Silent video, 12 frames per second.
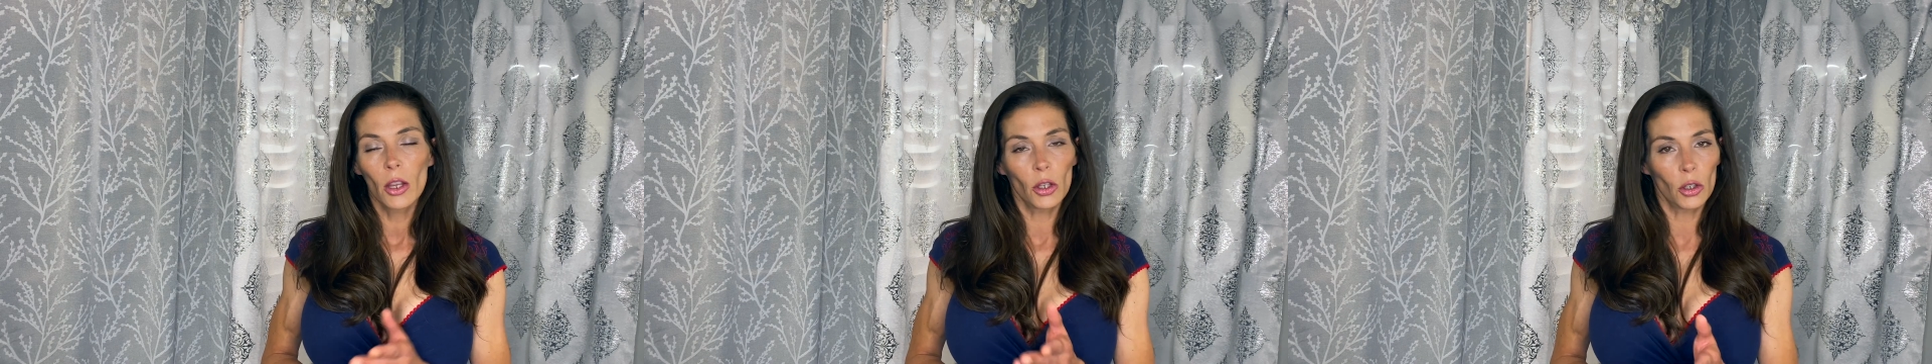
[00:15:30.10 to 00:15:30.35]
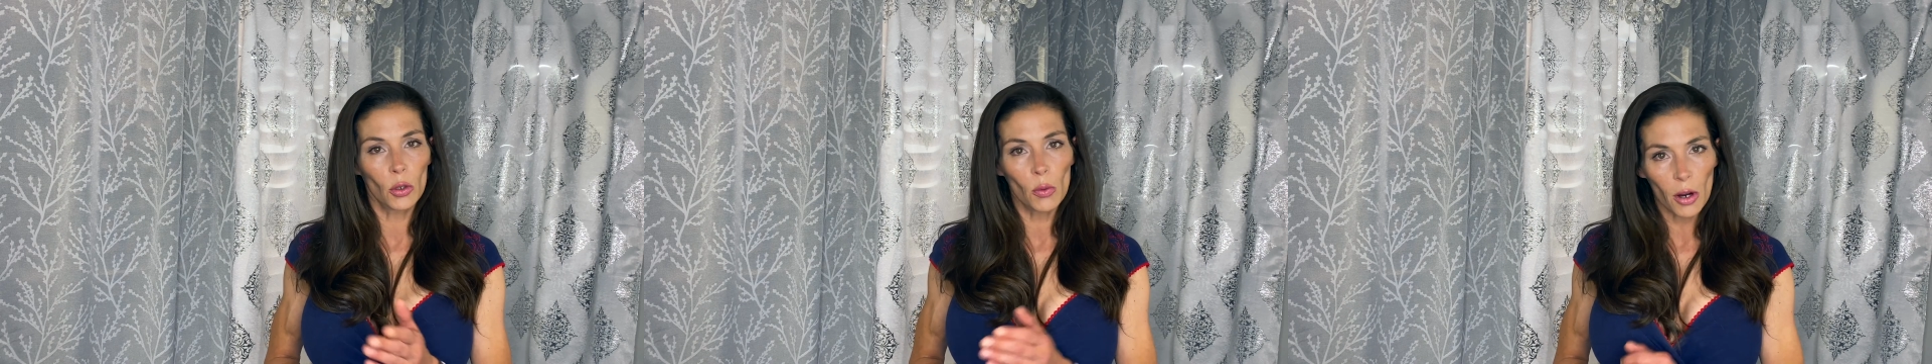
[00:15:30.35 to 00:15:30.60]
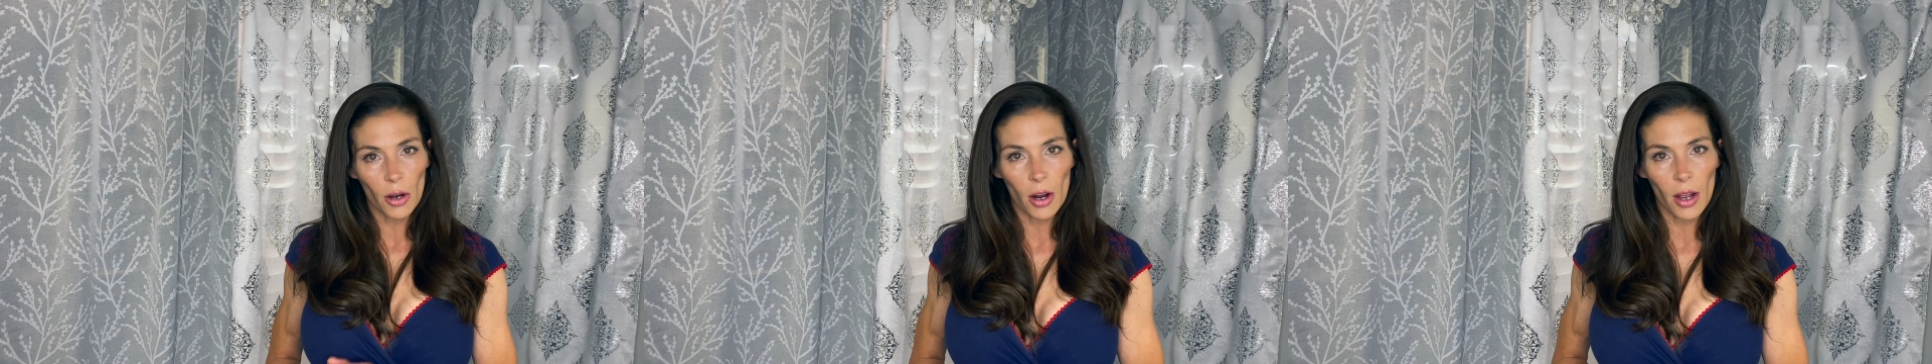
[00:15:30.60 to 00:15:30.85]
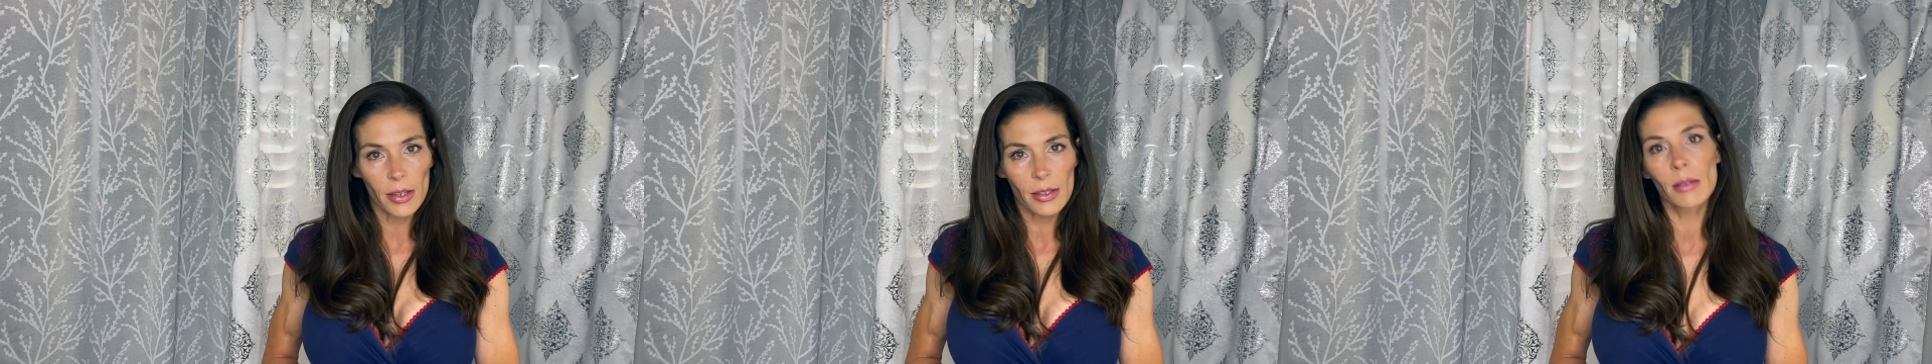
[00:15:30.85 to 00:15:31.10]
You are
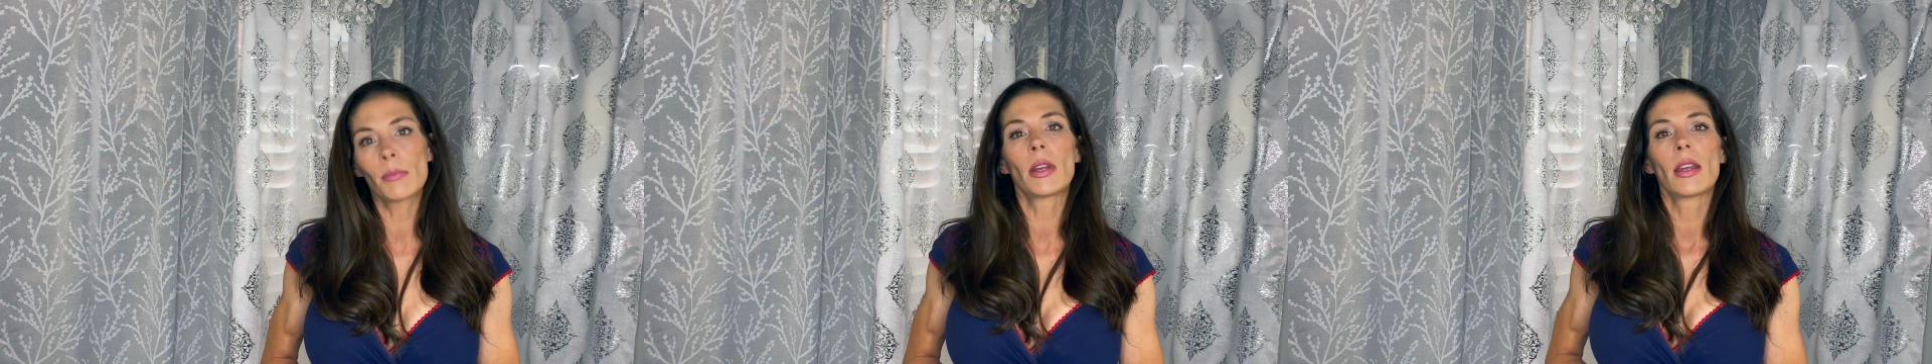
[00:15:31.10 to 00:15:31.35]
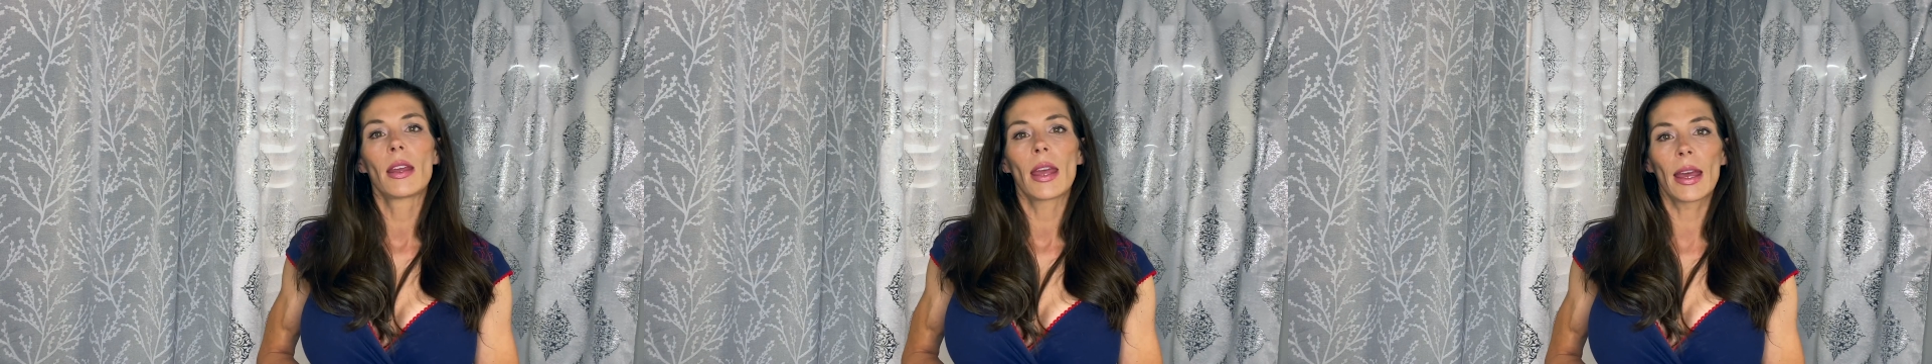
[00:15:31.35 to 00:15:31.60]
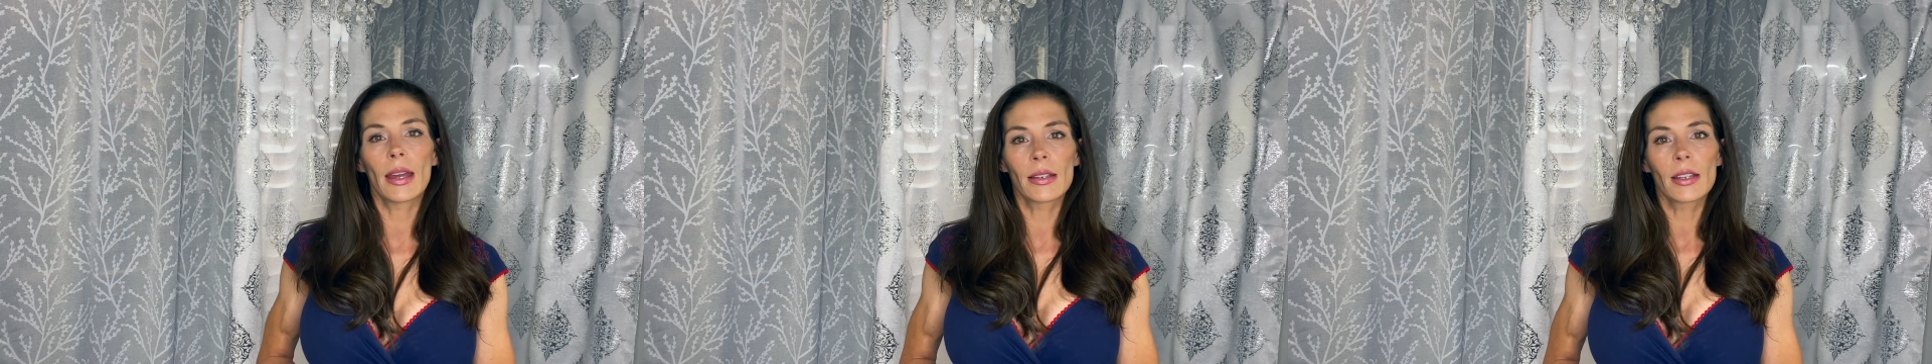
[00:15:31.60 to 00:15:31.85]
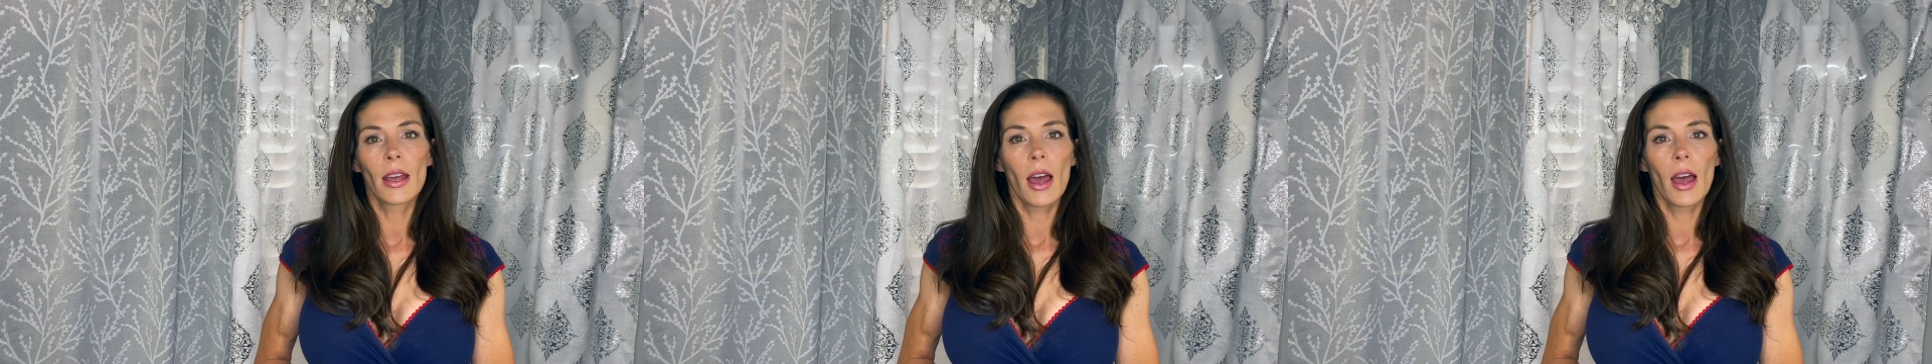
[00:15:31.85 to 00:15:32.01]
awesome, and